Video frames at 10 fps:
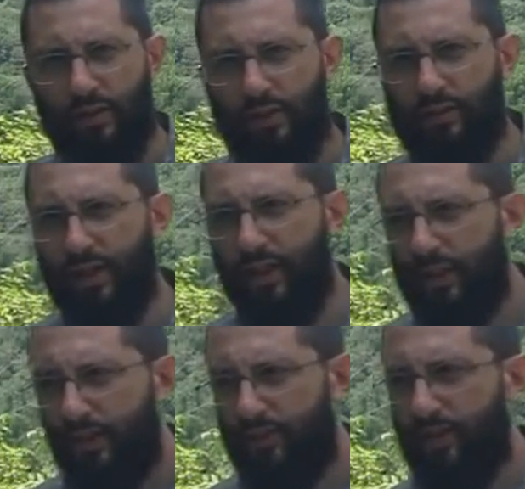You say,
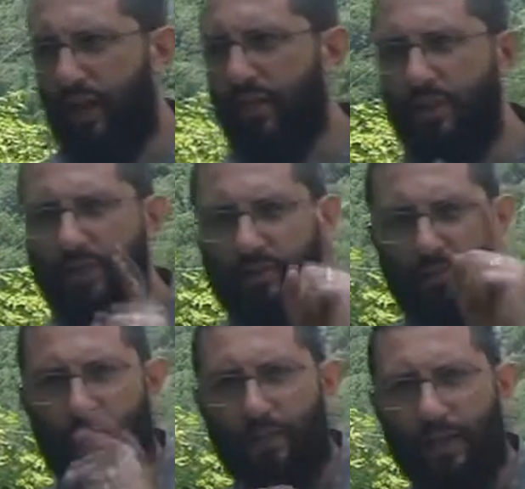sodomy is an
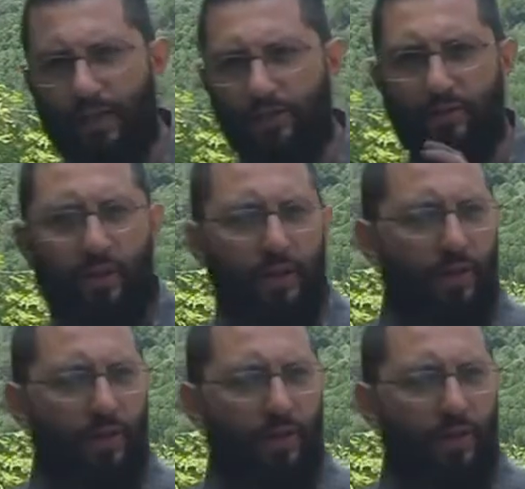abomination.